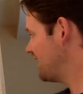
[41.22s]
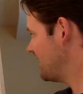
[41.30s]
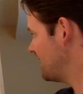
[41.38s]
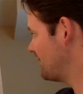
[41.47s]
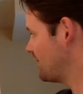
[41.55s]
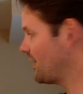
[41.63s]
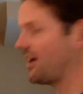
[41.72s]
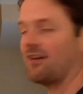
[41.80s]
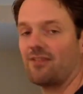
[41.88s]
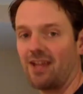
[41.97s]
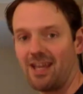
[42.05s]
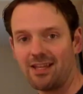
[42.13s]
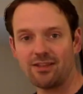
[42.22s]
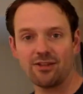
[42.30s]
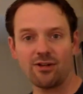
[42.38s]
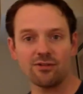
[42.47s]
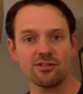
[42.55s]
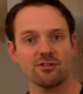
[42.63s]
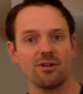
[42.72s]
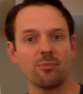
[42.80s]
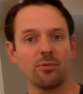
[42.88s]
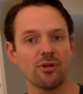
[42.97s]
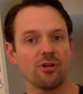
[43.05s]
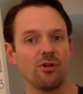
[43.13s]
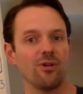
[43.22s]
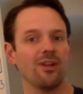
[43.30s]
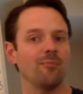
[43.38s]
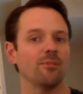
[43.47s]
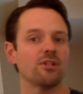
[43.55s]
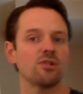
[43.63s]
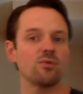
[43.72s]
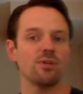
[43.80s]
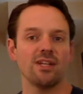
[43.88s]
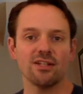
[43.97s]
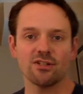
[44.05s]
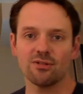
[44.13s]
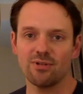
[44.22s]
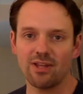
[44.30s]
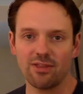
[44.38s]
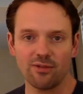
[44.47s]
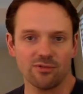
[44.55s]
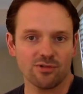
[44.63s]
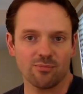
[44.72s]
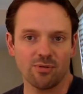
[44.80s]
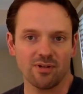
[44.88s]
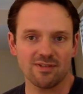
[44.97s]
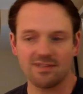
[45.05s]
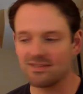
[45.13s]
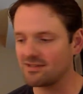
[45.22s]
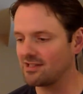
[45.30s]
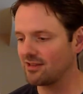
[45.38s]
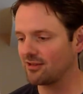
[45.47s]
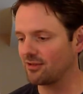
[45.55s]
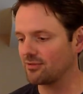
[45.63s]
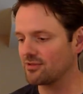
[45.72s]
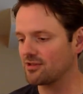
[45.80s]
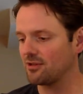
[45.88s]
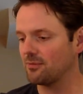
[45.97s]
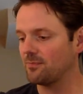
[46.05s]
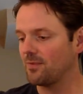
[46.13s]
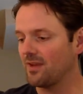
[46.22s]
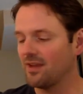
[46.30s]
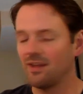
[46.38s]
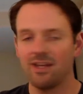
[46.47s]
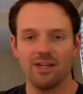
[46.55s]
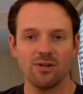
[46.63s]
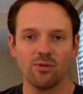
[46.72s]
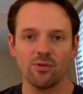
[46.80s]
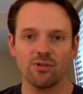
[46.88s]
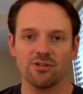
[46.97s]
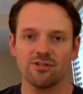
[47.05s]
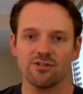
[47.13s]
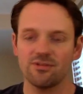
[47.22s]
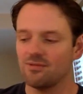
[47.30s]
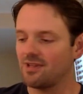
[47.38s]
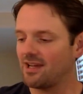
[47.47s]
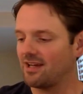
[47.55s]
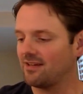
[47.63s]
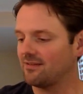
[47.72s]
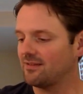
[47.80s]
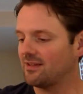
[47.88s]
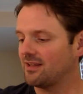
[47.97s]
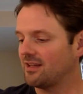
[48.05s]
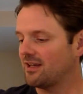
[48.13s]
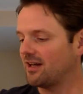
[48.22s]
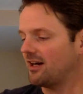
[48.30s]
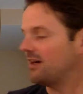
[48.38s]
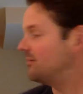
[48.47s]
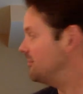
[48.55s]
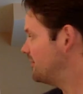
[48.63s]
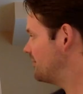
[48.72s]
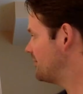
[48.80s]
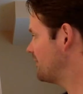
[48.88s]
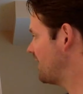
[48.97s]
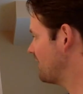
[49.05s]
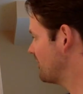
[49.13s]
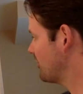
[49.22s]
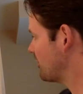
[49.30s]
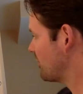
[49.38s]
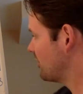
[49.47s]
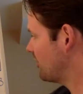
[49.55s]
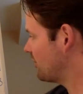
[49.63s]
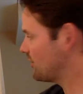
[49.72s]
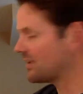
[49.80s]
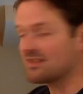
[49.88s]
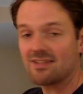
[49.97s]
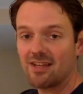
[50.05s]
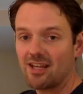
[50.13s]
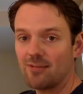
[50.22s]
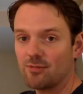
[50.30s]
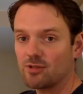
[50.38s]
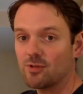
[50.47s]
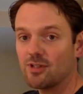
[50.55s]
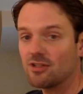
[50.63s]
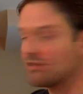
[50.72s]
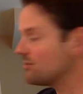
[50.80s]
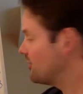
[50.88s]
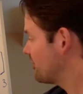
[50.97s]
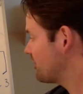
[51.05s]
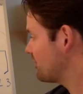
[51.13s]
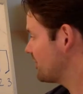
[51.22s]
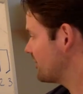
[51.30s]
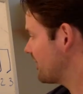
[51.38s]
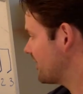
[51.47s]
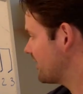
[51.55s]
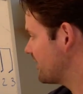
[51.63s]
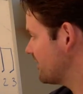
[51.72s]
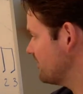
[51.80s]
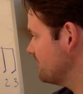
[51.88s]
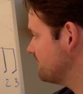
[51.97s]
if you have eighth notes and you want to put a note in between two eighth notes, you put a 16th note. So in order to do that, I'm going to put a note, let's say, in between 2 and 3 right here.